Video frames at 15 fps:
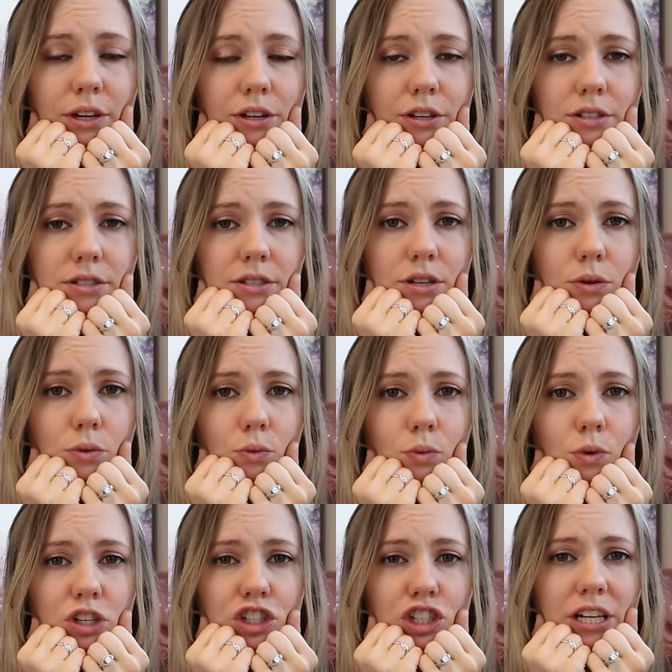there's a
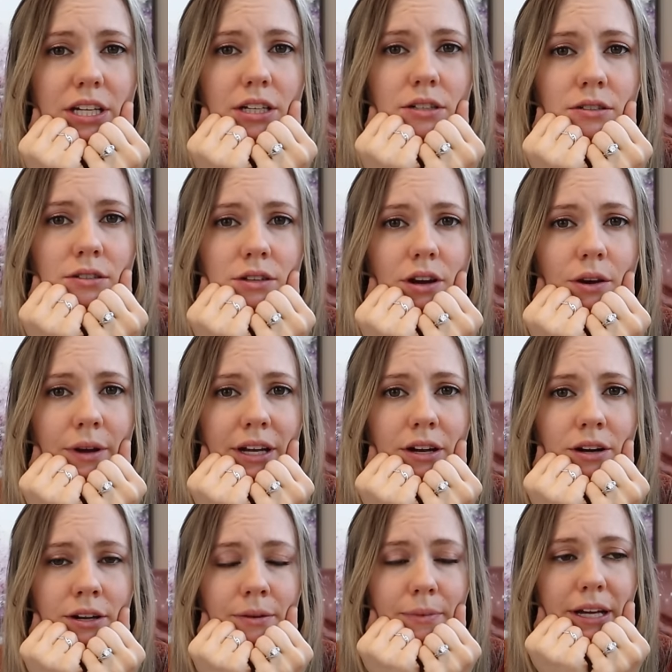whooshing going
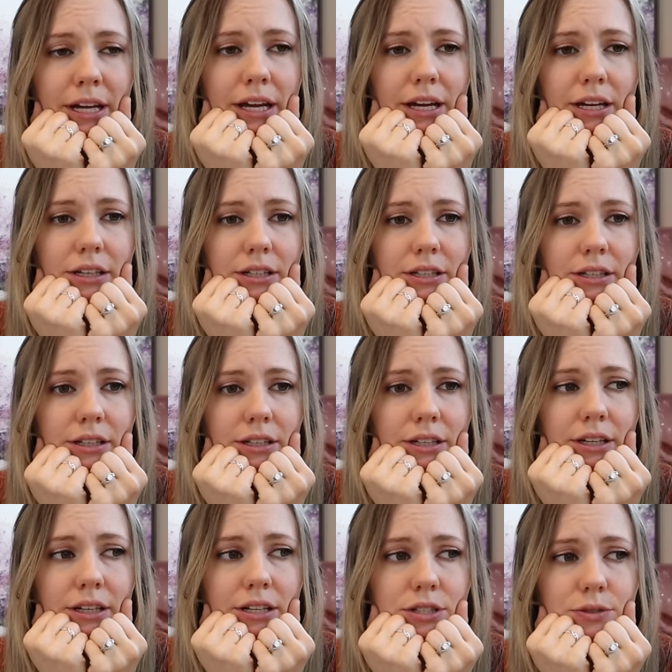on in my head,
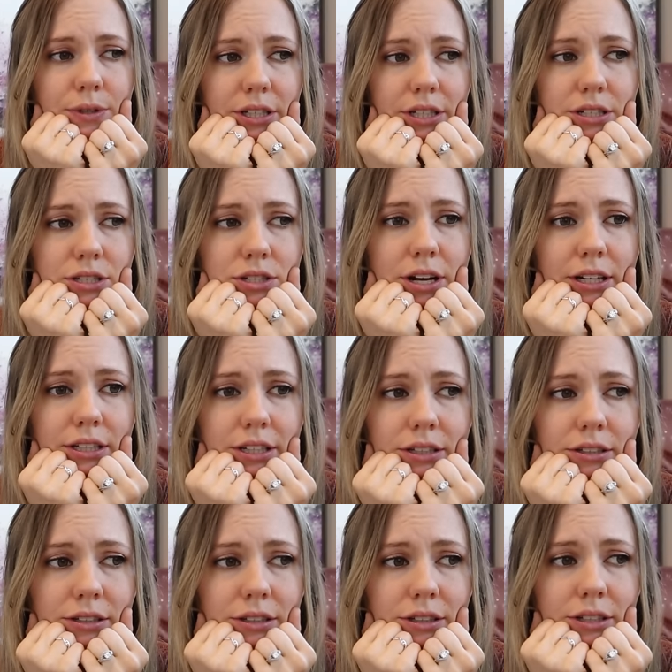and it's really
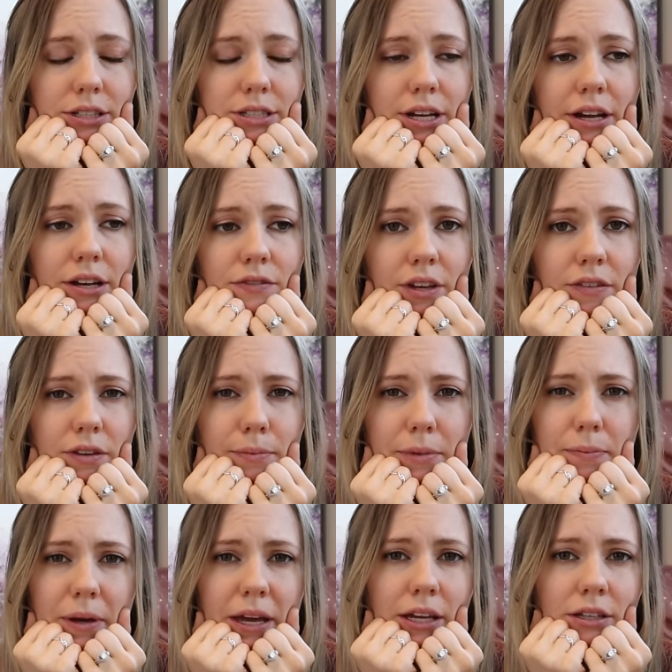distracting, and it's kind of giving
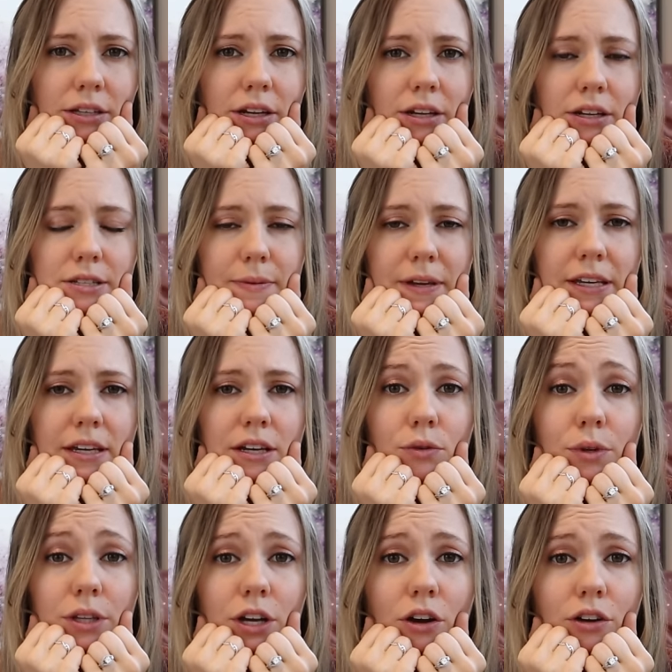me pain, and it's making it
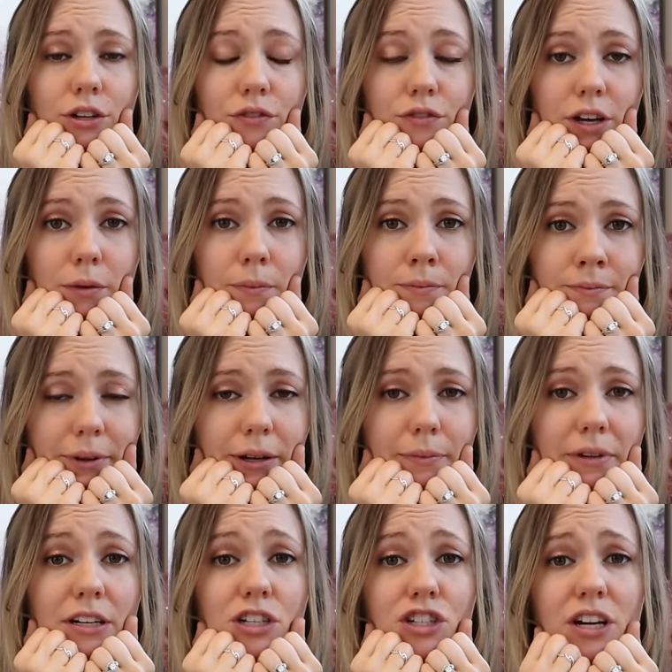really hard to film. But I'm
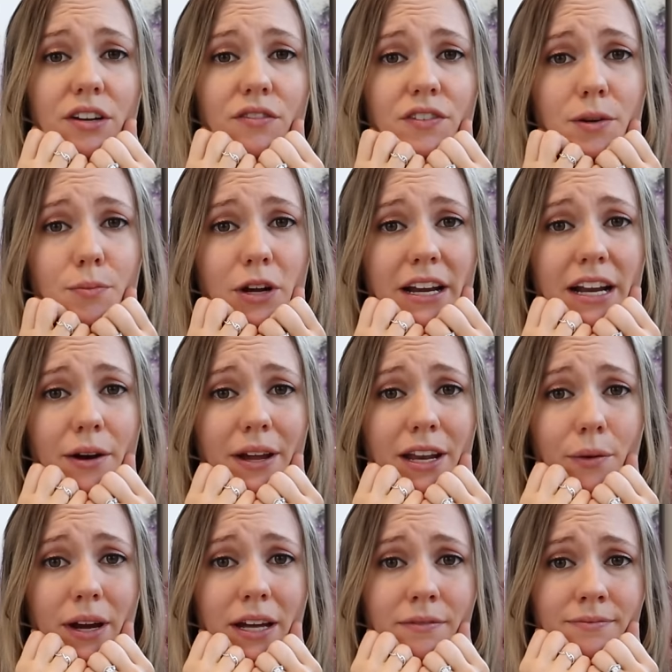gonna try to film right now
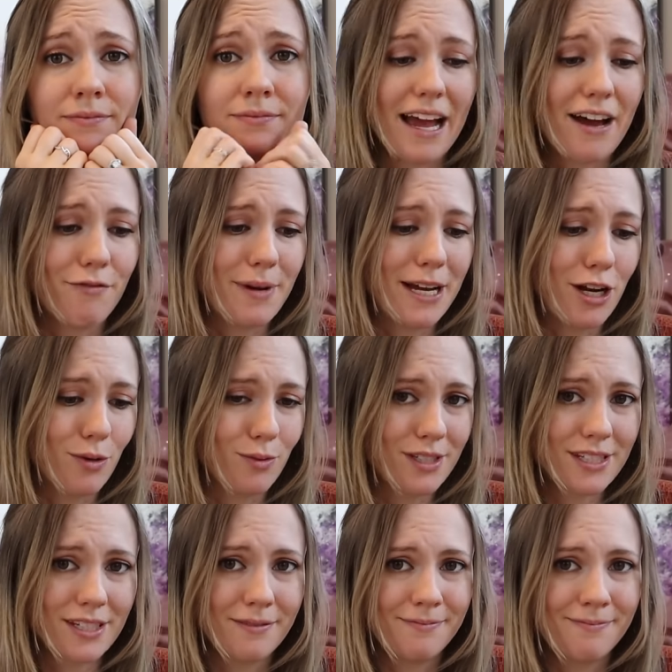anyway. I have my
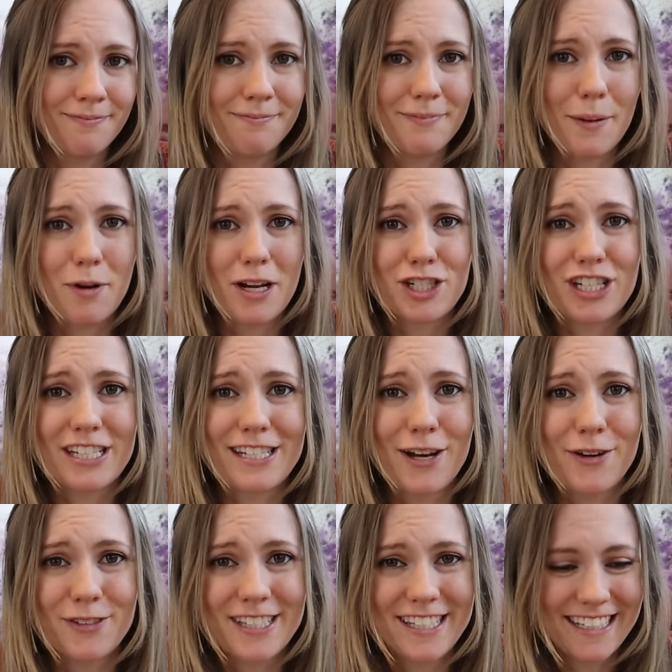notes, my precious
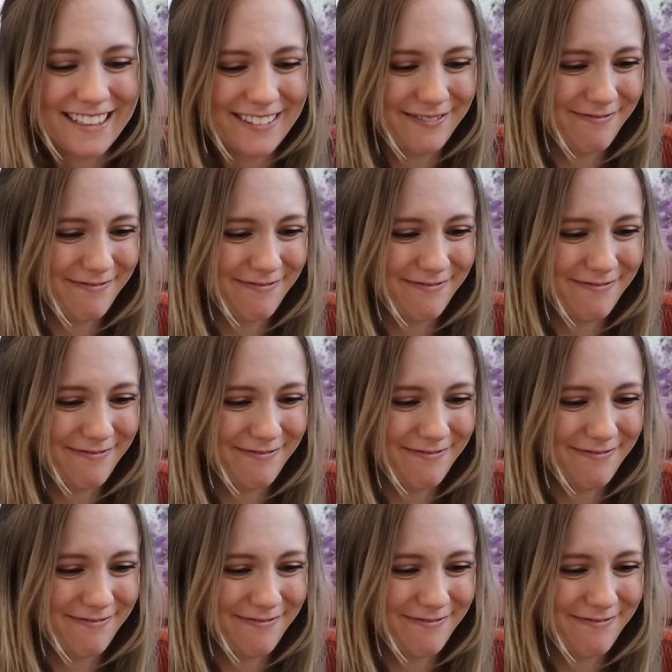notes.